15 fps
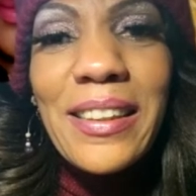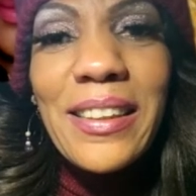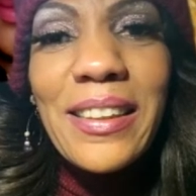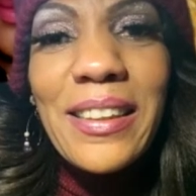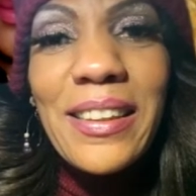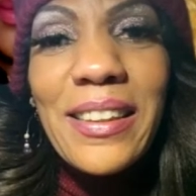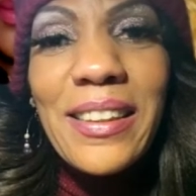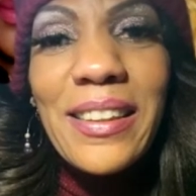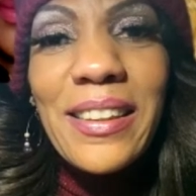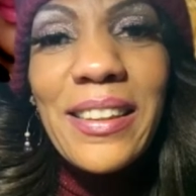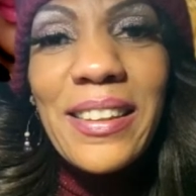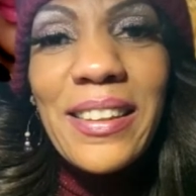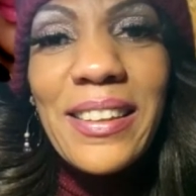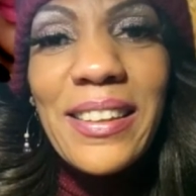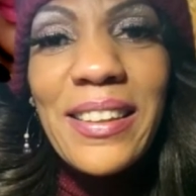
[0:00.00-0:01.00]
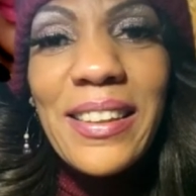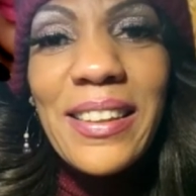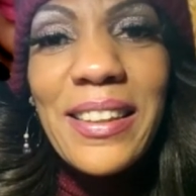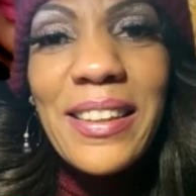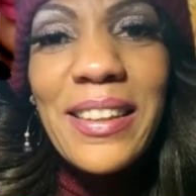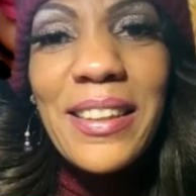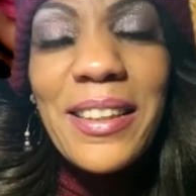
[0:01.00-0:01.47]

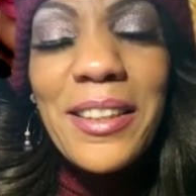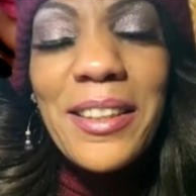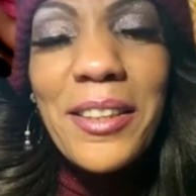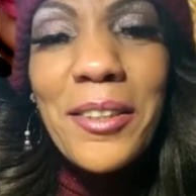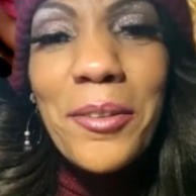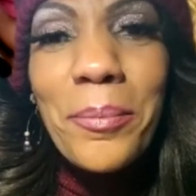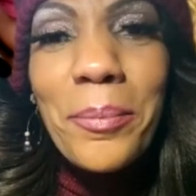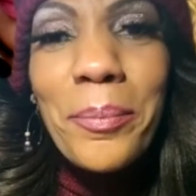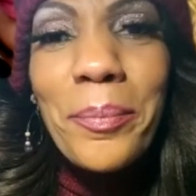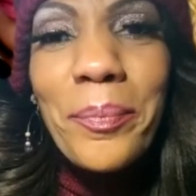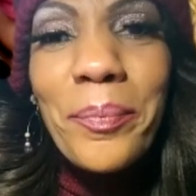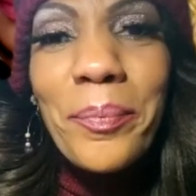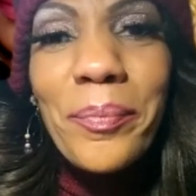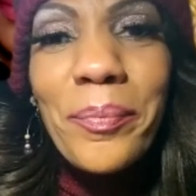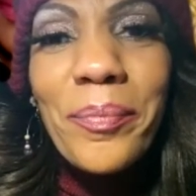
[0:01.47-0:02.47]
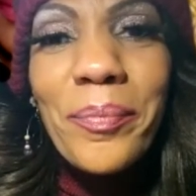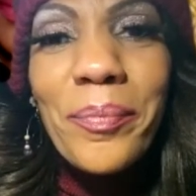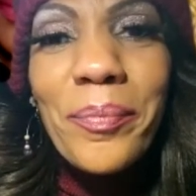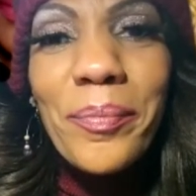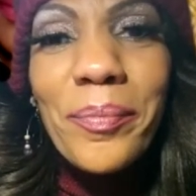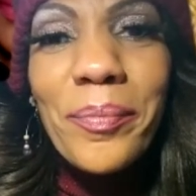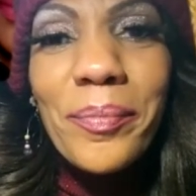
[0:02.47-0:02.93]

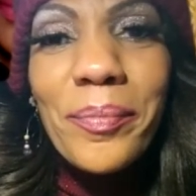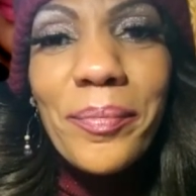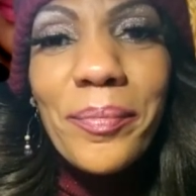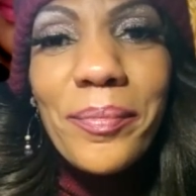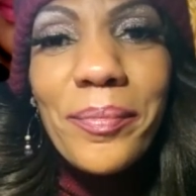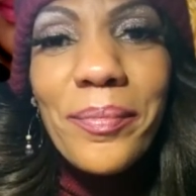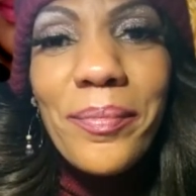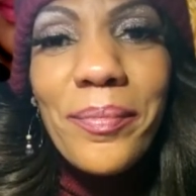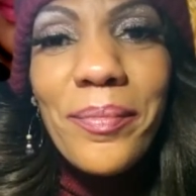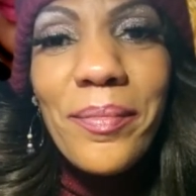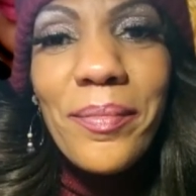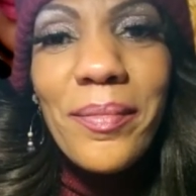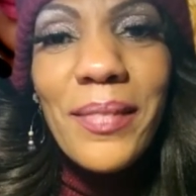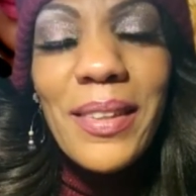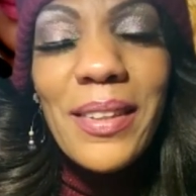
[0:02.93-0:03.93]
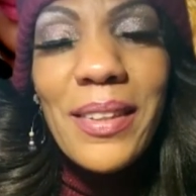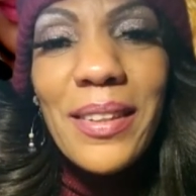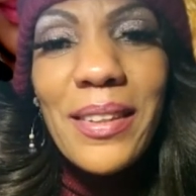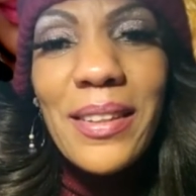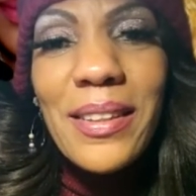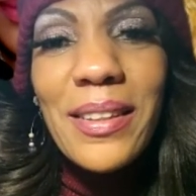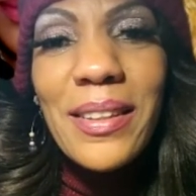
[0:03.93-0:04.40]

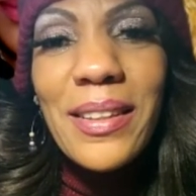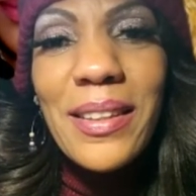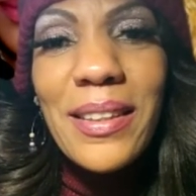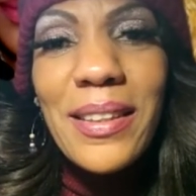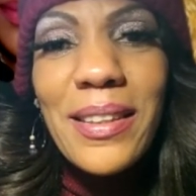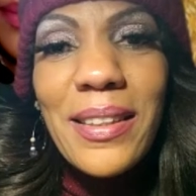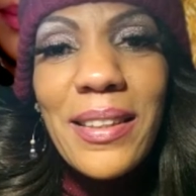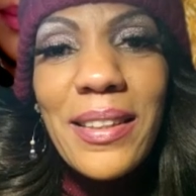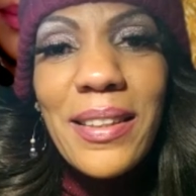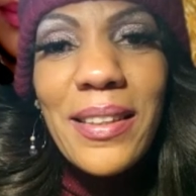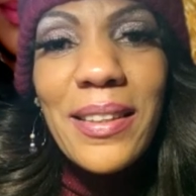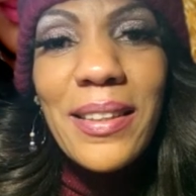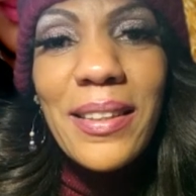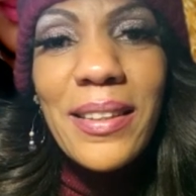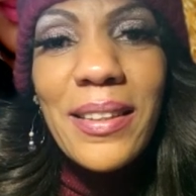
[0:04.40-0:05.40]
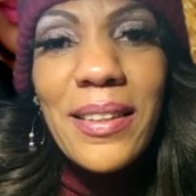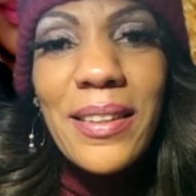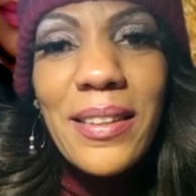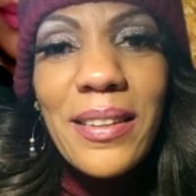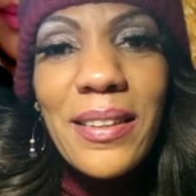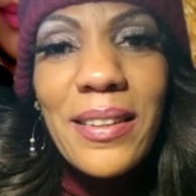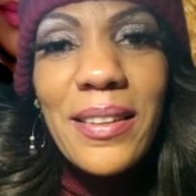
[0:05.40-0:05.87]

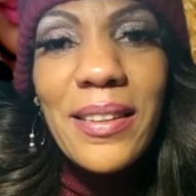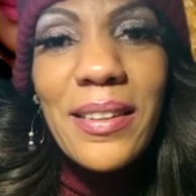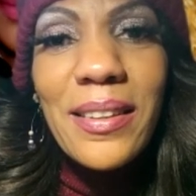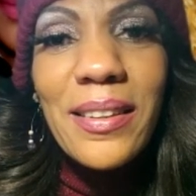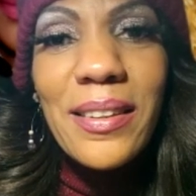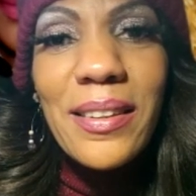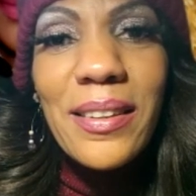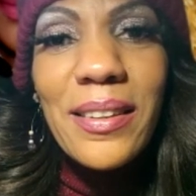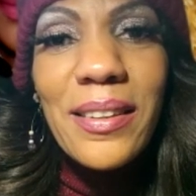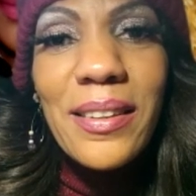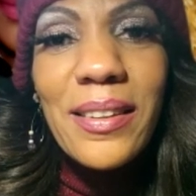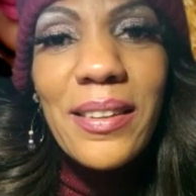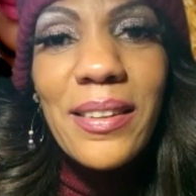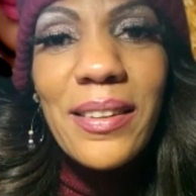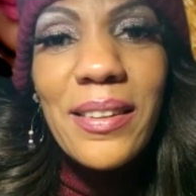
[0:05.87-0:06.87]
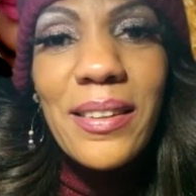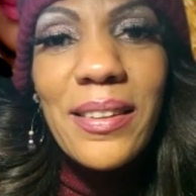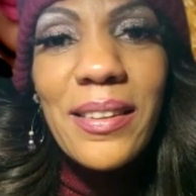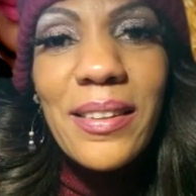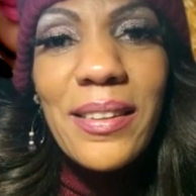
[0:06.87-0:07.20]
No words are spoken by the person on screen.